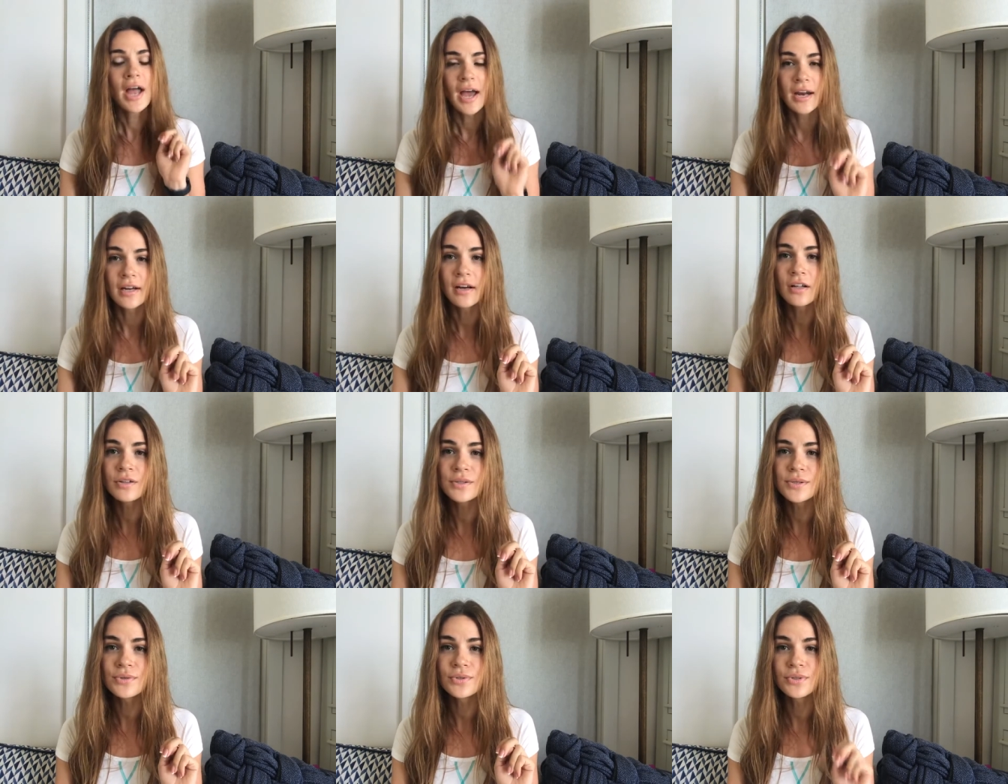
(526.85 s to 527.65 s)
And
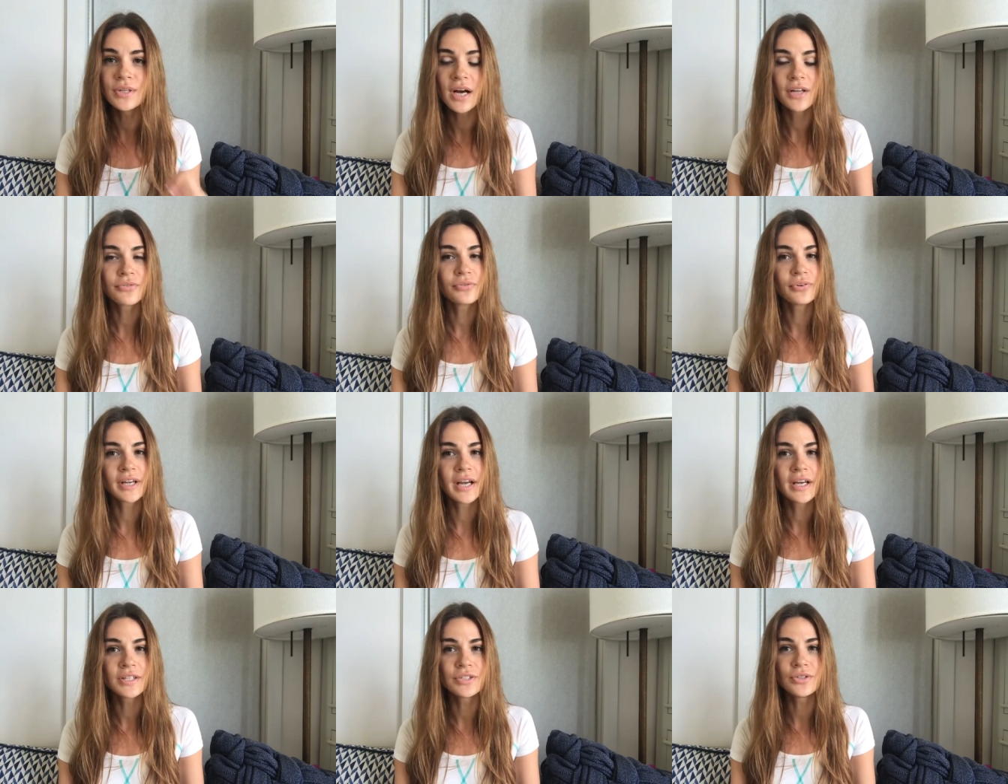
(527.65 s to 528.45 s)
also do not
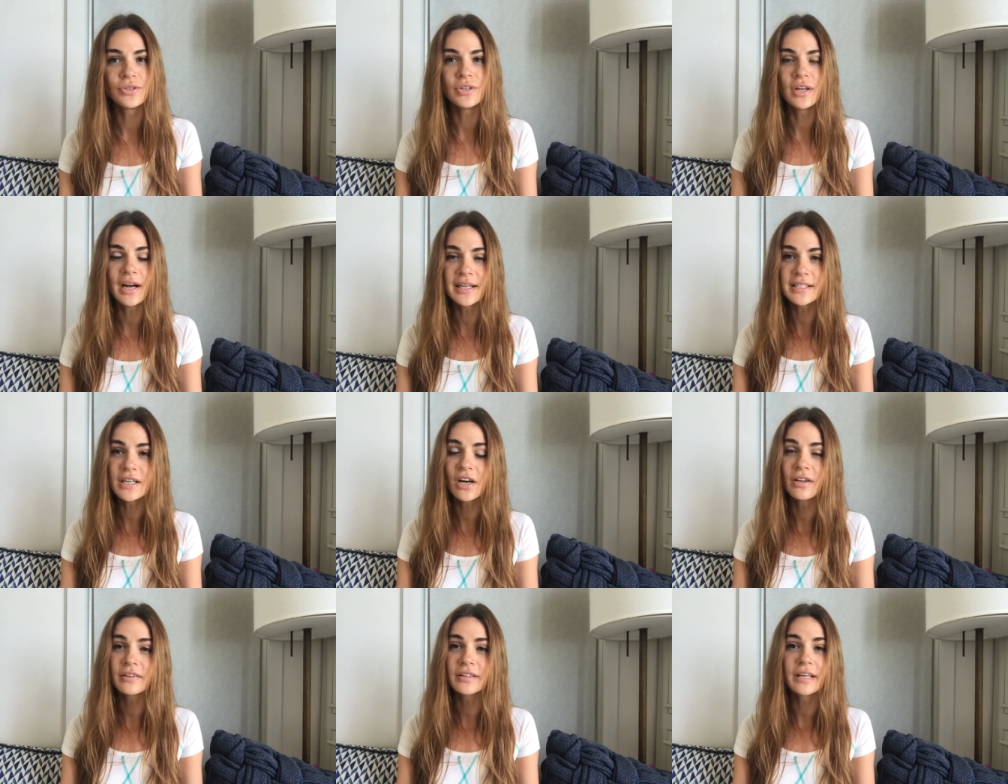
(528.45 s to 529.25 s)
forget to not
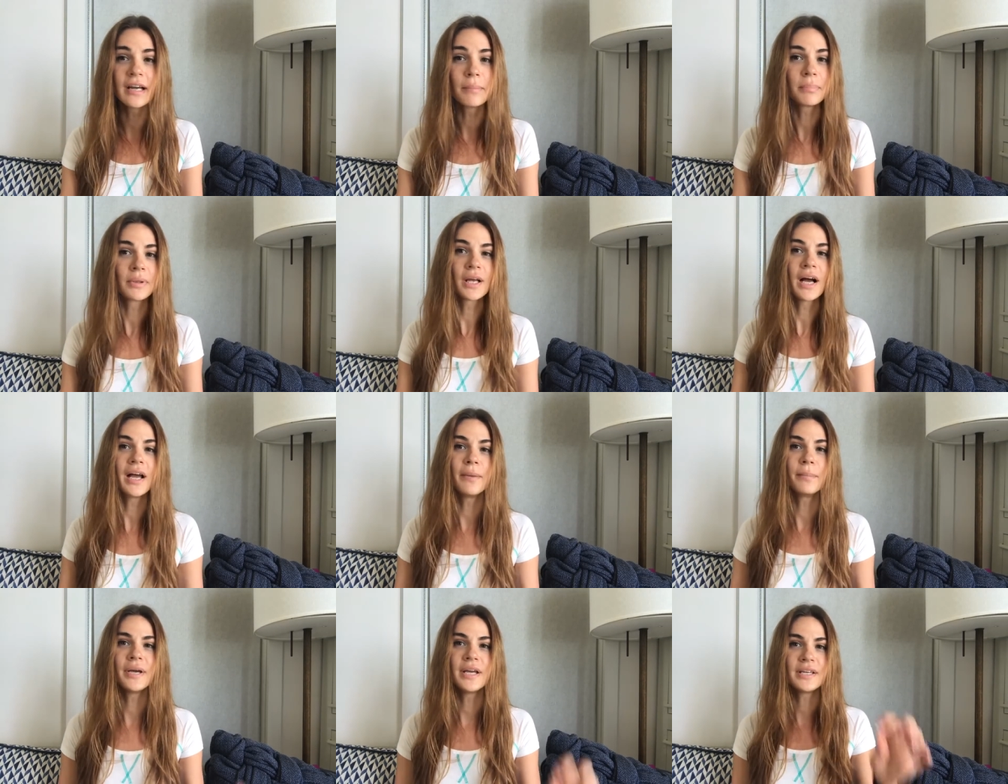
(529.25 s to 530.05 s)
only
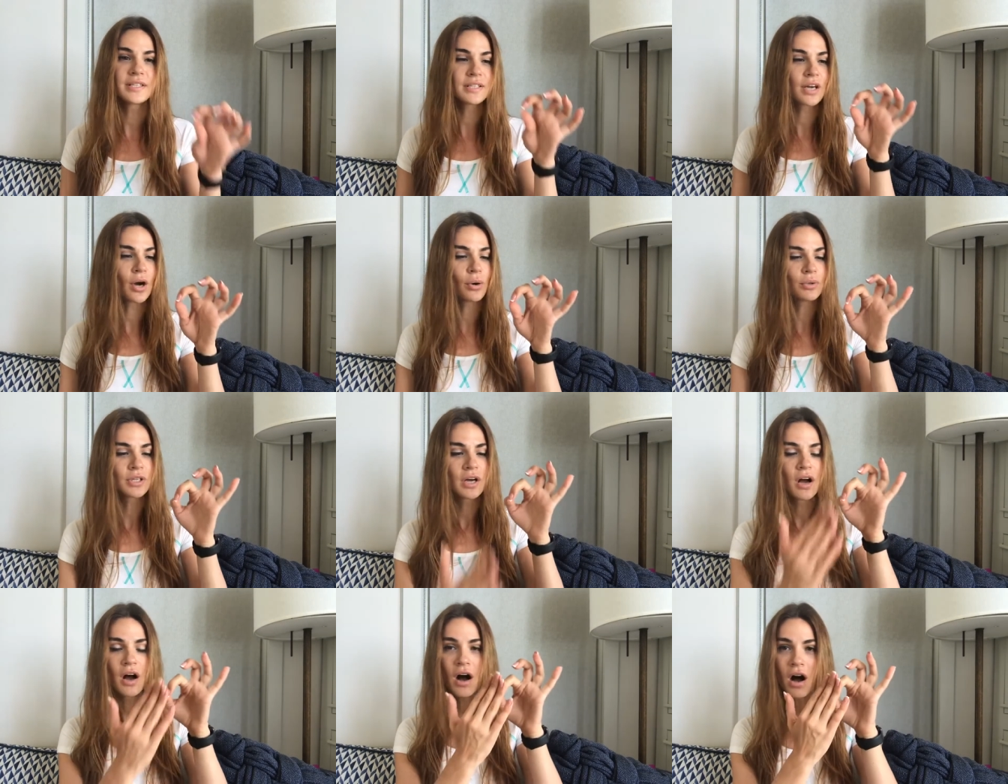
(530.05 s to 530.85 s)
apply base coat
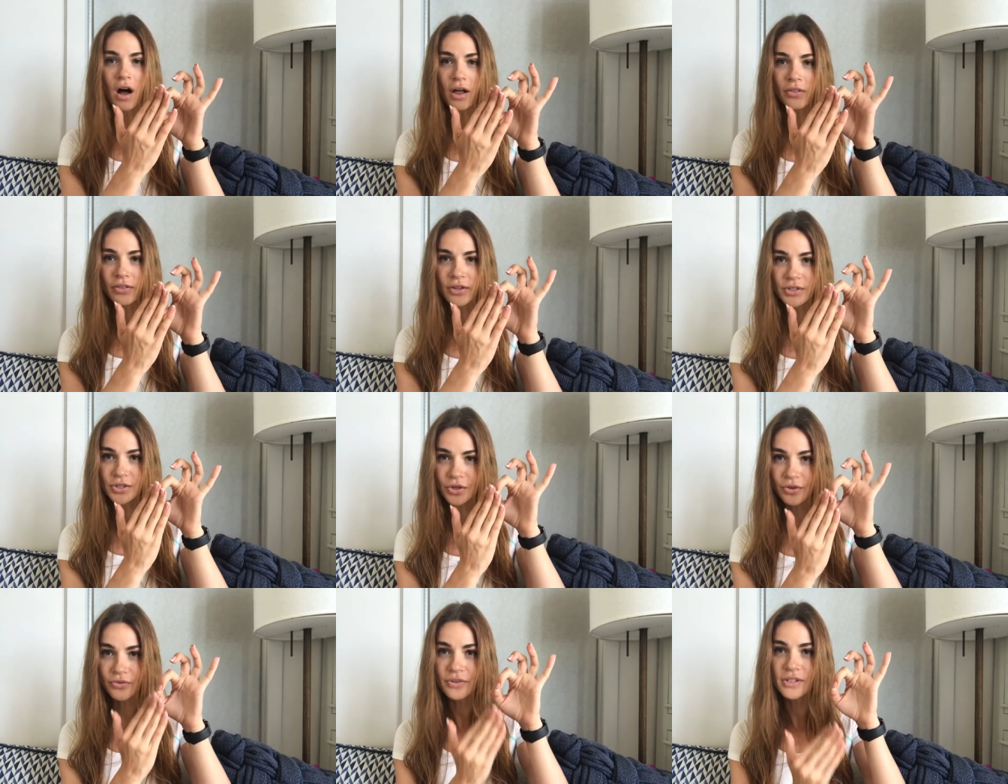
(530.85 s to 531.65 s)
on the
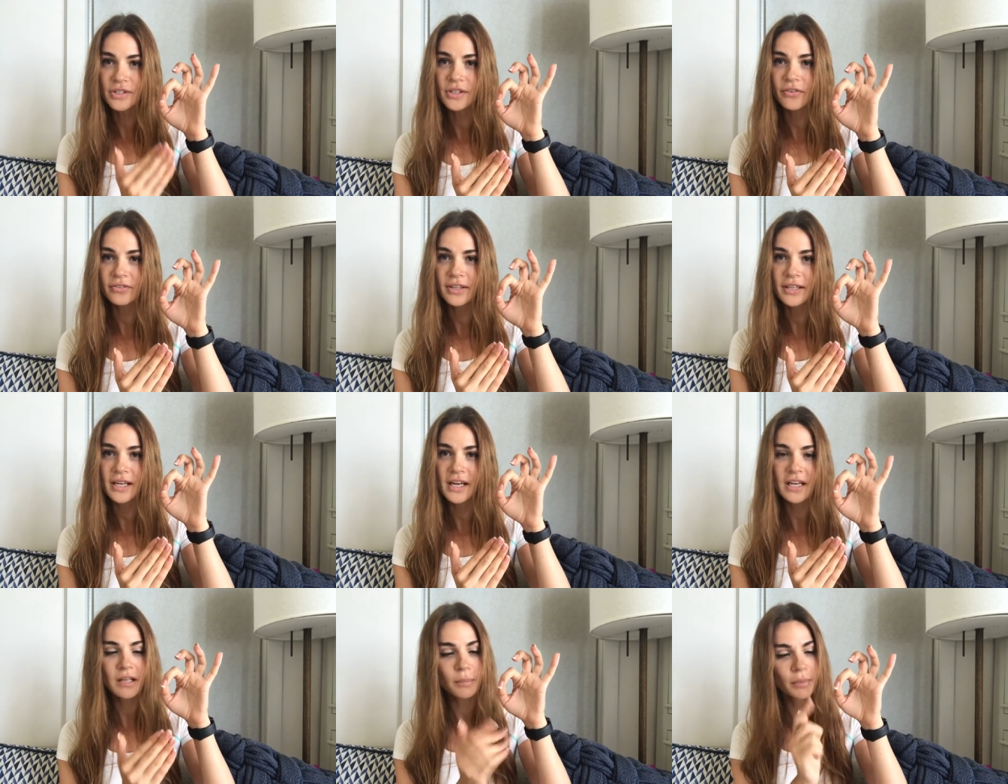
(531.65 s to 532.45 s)
surface of the
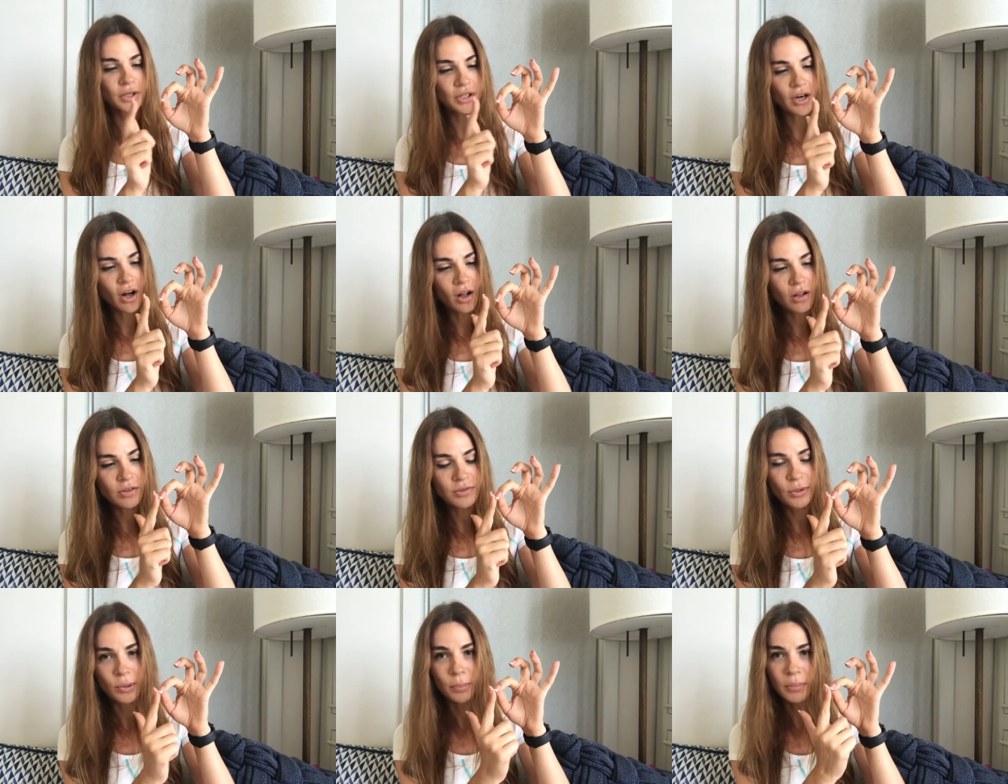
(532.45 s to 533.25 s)
nail, but
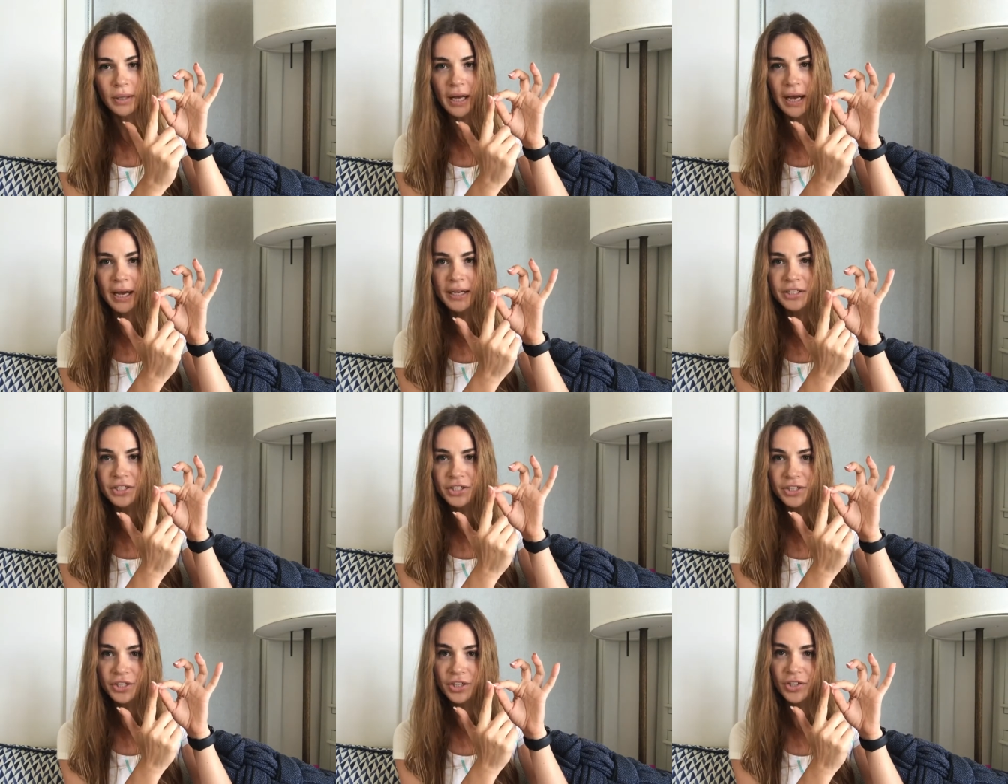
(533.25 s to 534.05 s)
also apply it
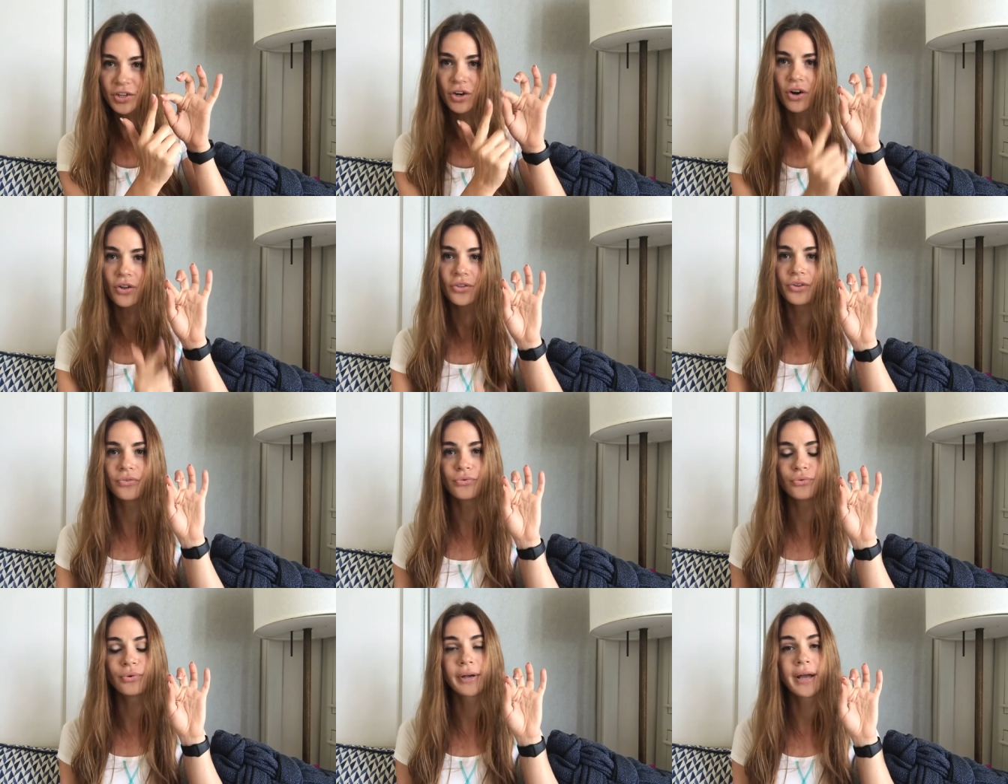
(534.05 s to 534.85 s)
here on the
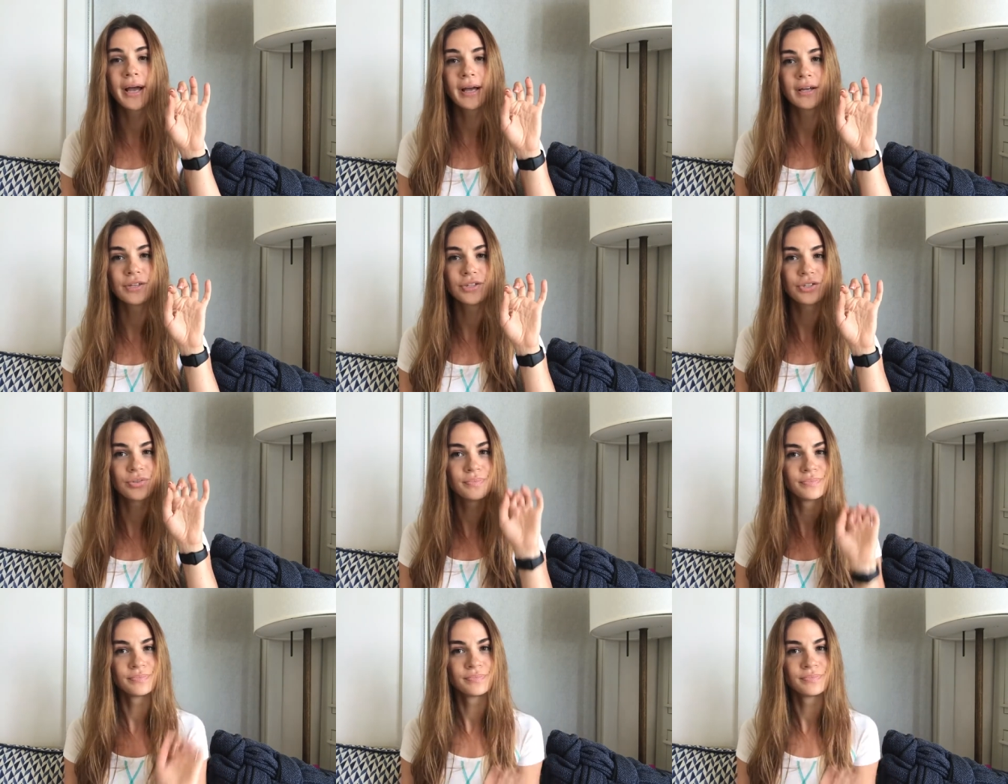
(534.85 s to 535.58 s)
free edge.